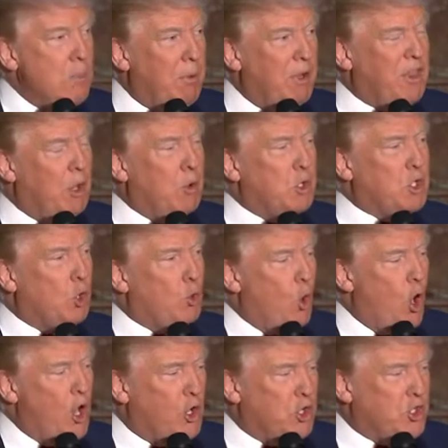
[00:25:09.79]
but there was a
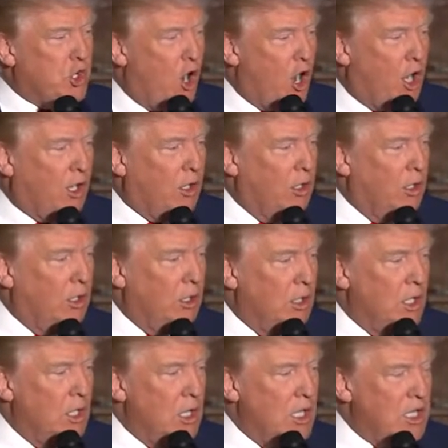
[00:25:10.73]
Reuters article
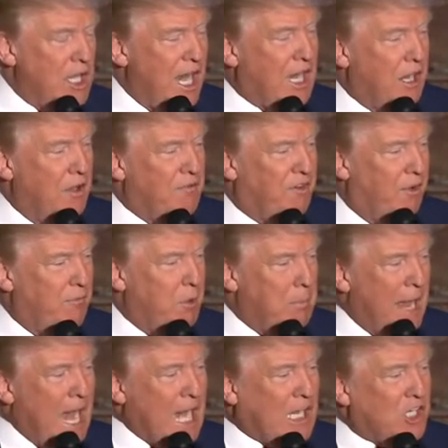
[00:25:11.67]
taken from
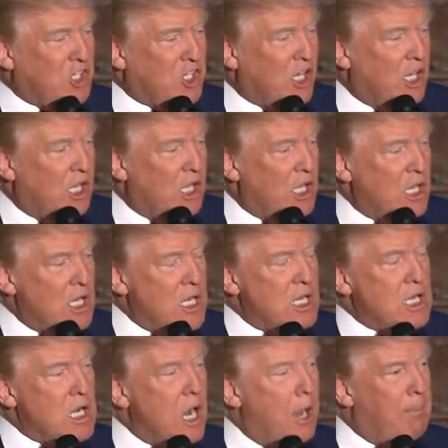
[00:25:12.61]
a magazine
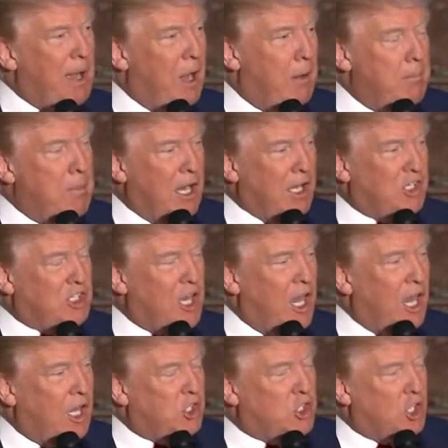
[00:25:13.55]
about my
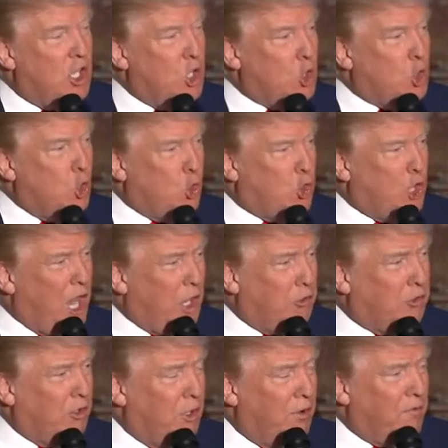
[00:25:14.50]
stance in
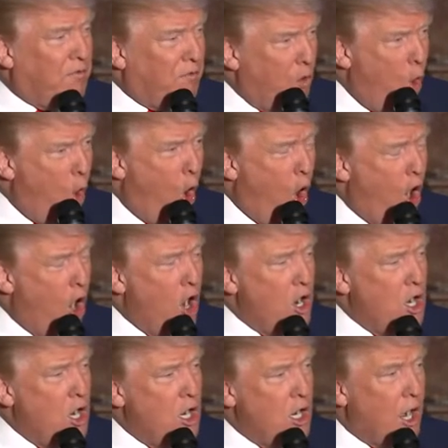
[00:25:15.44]

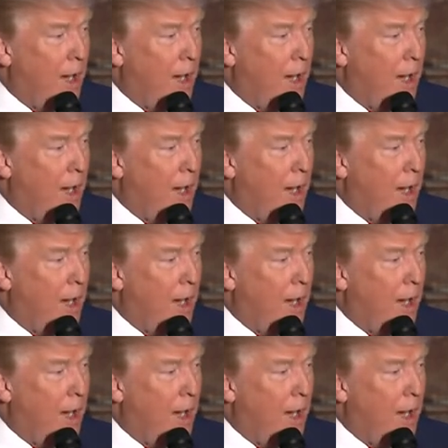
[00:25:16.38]
2004,